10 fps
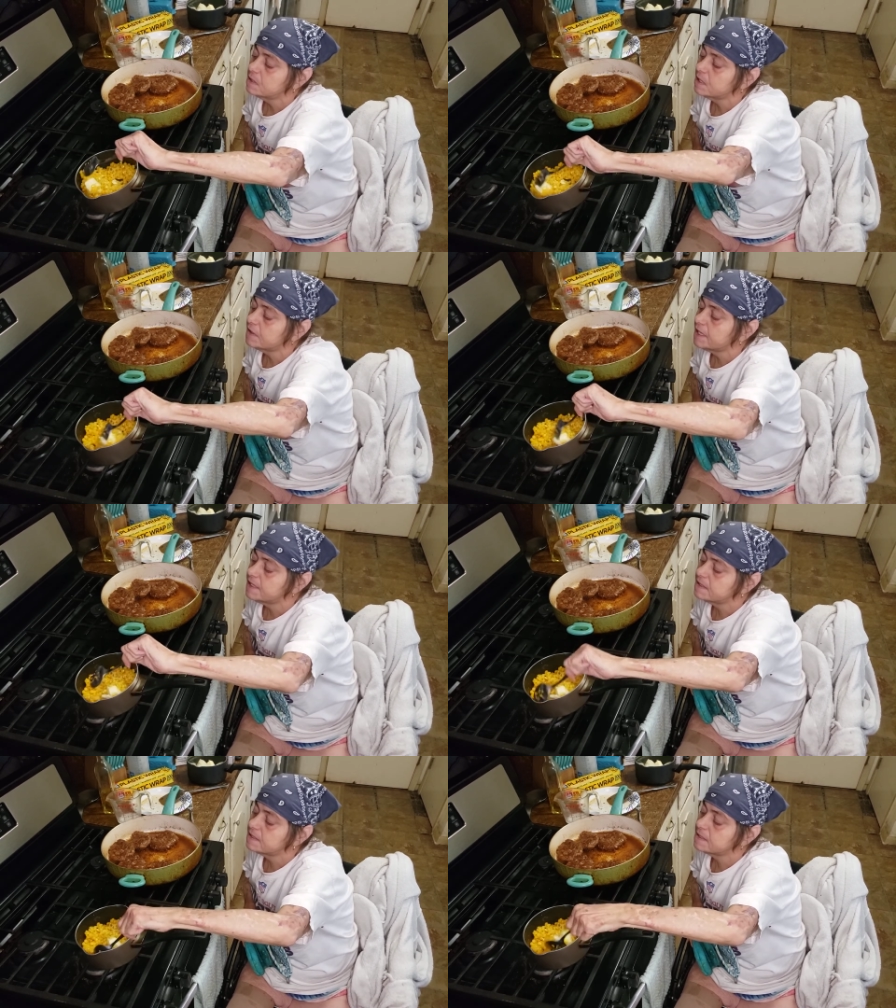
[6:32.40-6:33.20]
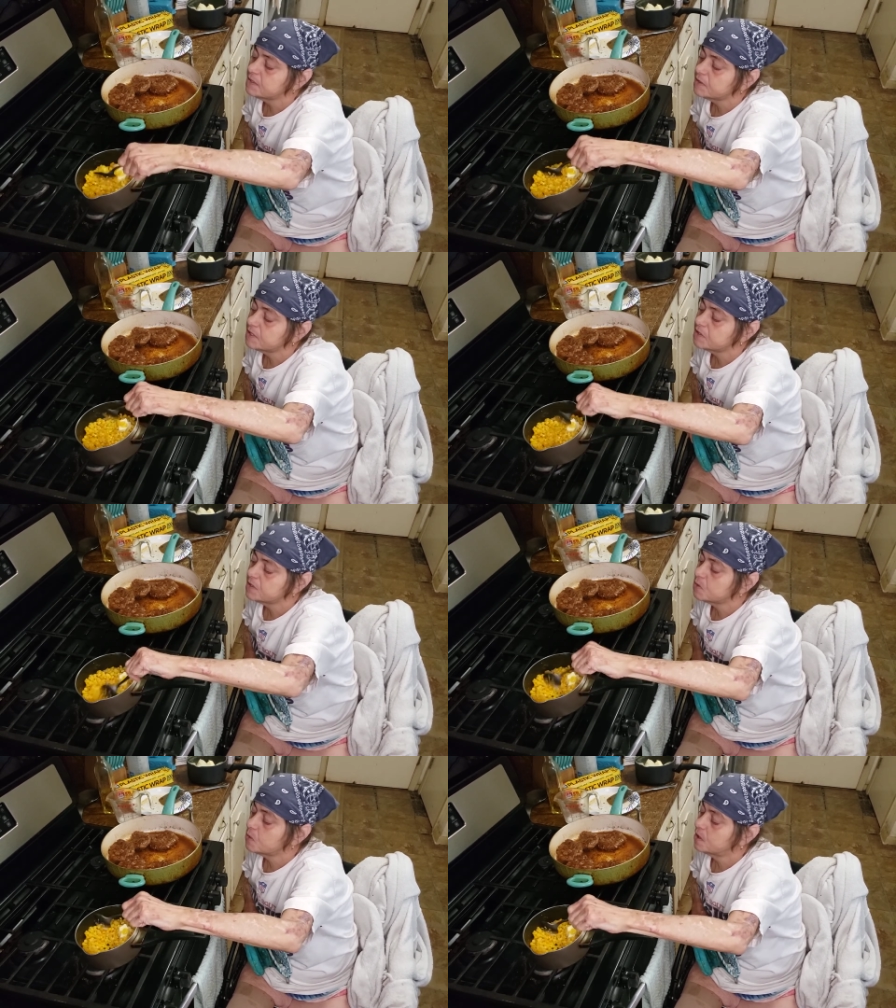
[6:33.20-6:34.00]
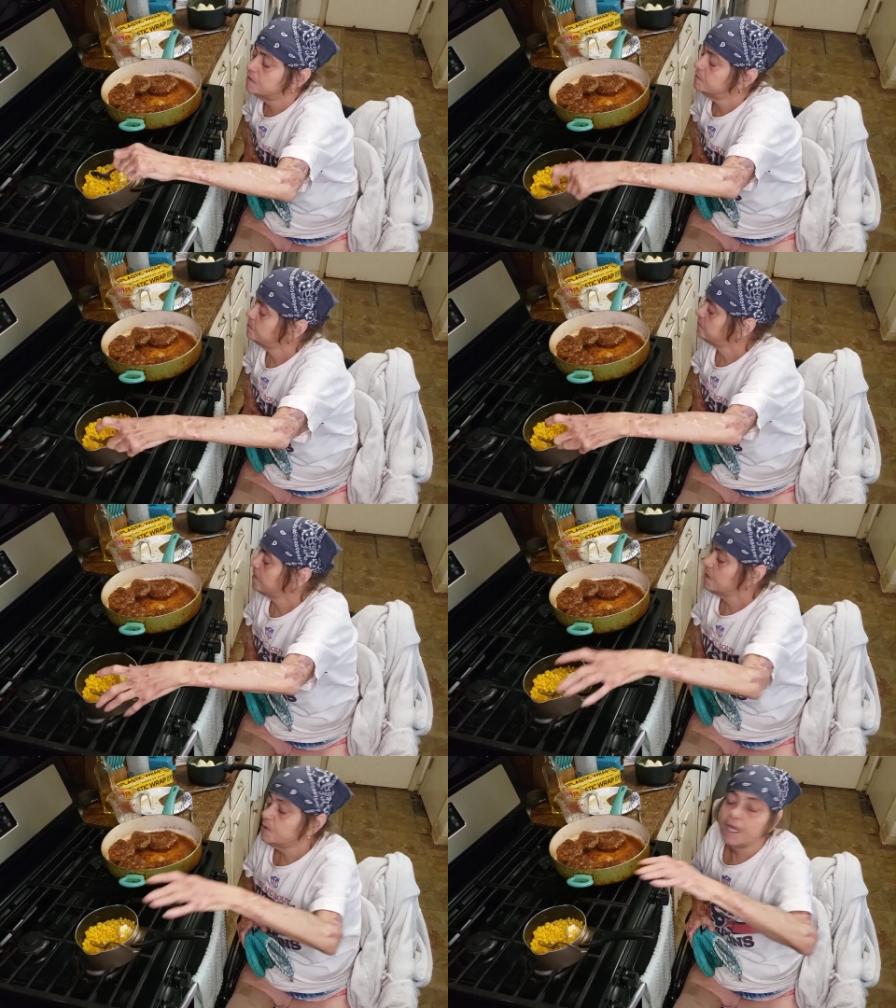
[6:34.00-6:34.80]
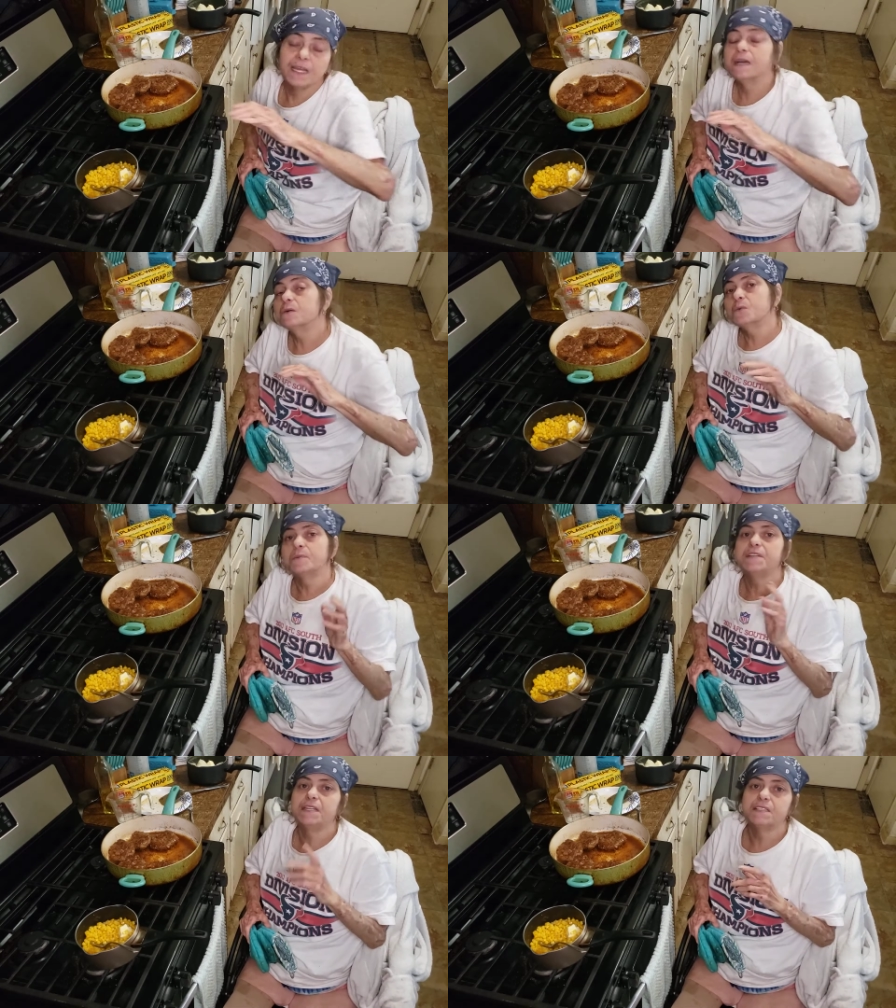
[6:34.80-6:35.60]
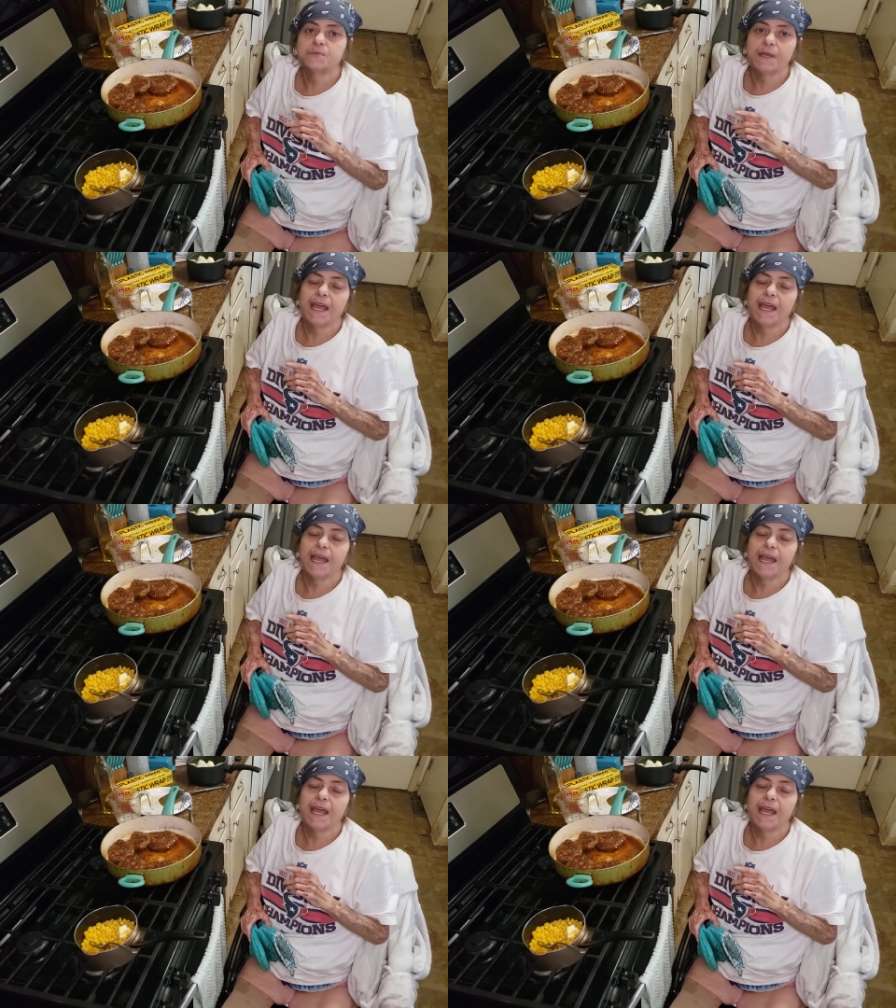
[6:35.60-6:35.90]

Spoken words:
All right, so there's the corn. And what we did is we